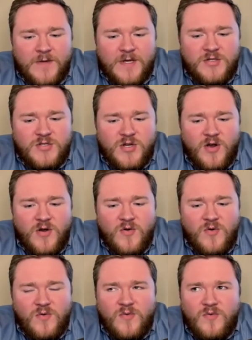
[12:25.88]

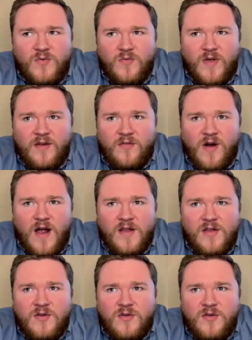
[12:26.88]
So like
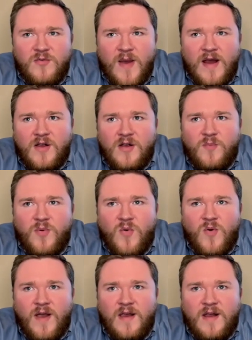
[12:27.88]
Ron, you made a good
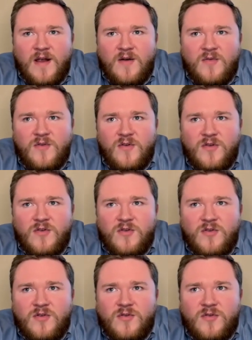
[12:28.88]
point.
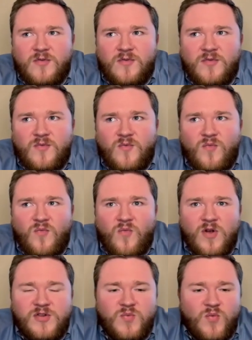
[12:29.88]
You're
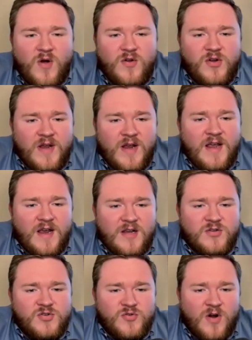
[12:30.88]
what you can get
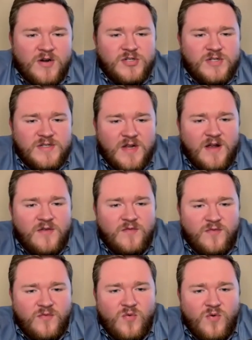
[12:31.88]
construction
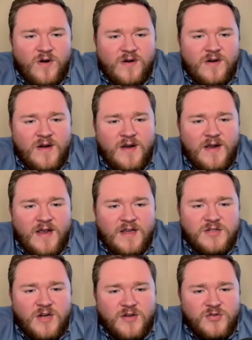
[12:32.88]
done for
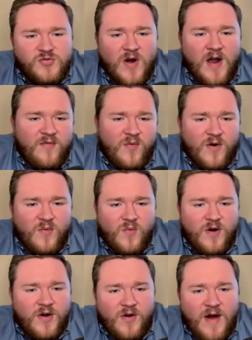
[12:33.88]
is going to drive
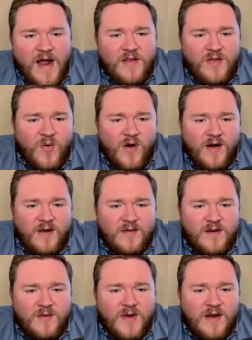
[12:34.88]
where you're at in the market.
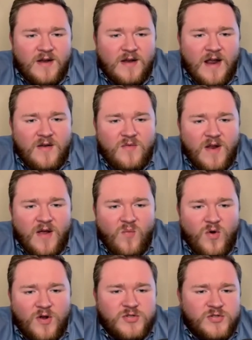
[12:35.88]
You know what I mean?
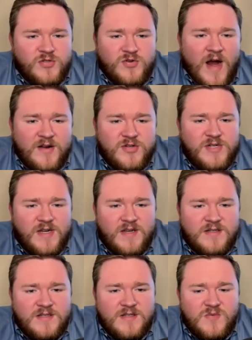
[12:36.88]
And what your strategy
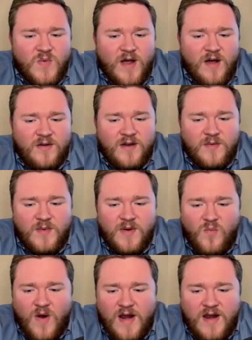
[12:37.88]
is as well. You know what I
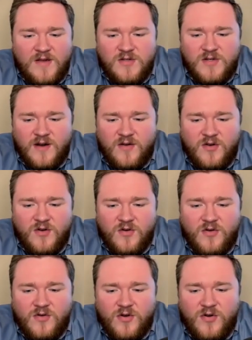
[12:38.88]
mean? Wage,
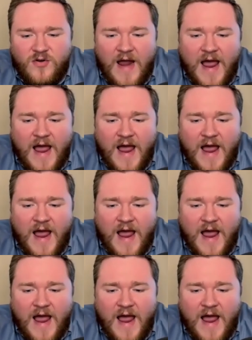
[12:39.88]
your